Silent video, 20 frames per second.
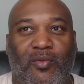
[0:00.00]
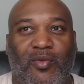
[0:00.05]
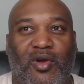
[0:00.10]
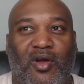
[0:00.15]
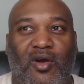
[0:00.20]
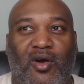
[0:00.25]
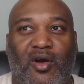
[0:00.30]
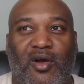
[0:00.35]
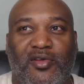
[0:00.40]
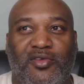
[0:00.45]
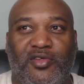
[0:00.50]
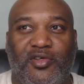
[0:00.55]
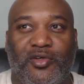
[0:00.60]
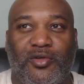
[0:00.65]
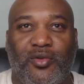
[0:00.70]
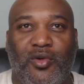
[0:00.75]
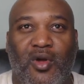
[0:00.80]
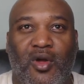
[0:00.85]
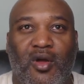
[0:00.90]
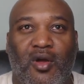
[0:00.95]
in regards
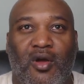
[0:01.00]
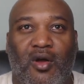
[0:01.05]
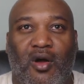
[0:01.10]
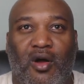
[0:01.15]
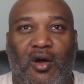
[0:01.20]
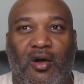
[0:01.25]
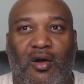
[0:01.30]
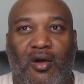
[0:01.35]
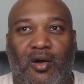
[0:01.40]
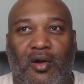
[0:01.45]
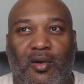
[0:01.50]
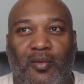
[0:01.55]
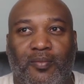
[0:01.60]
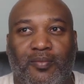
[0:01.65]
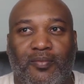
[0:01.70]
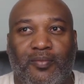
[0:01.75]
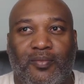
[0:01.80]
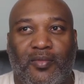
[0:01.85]
to a